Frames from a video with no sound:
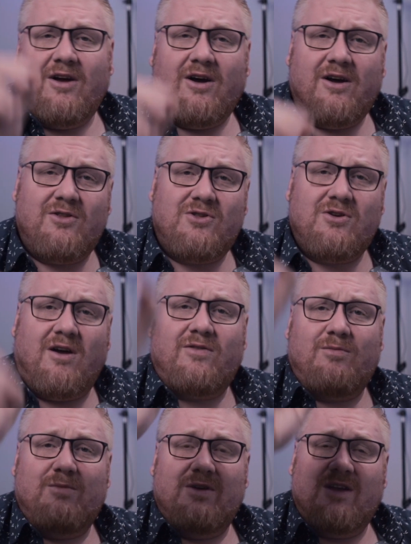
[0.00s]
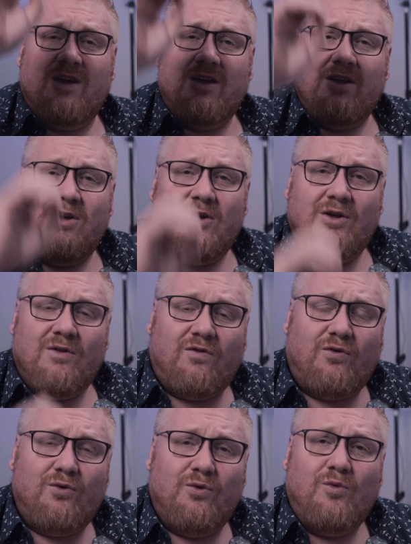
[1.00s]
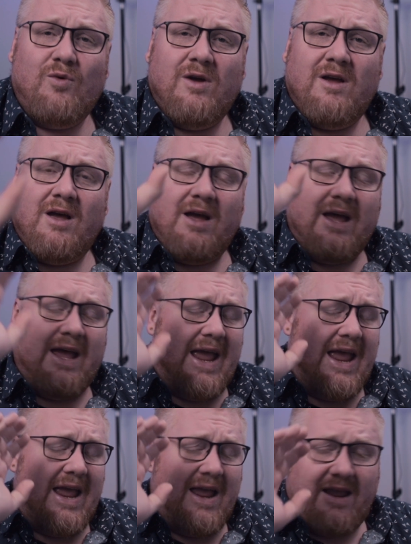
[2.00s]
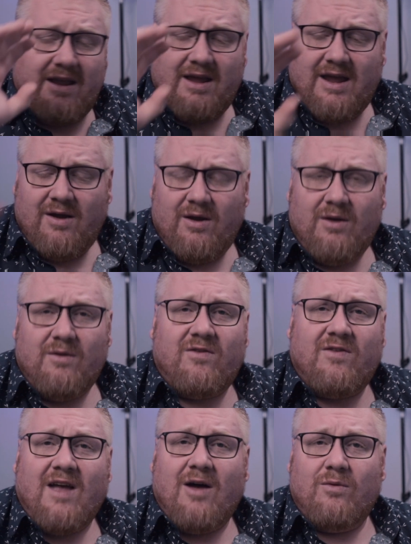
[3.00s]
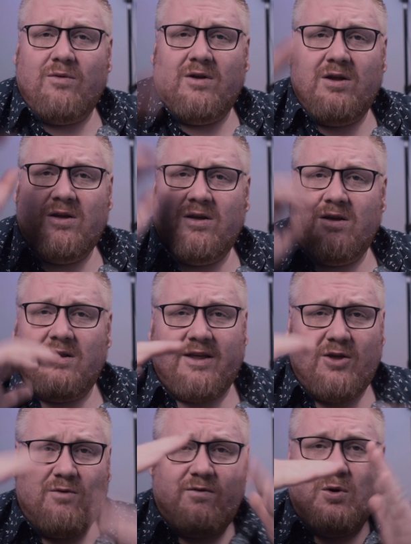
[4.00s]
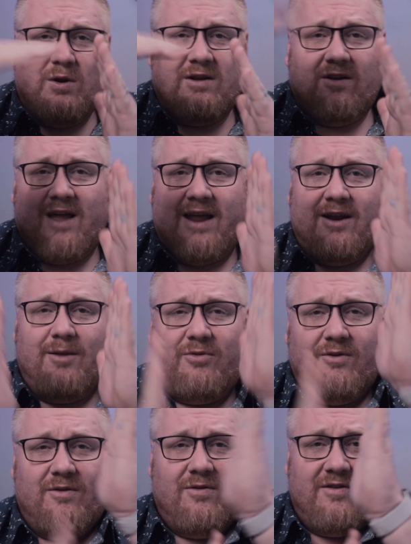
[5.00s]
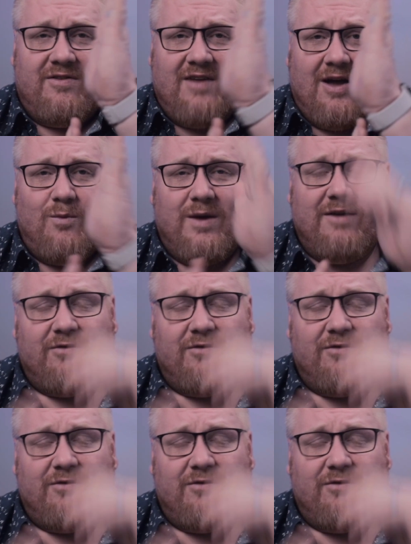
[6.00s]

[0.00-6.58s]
adjustment to a sound. Like if you need to line up the sound waves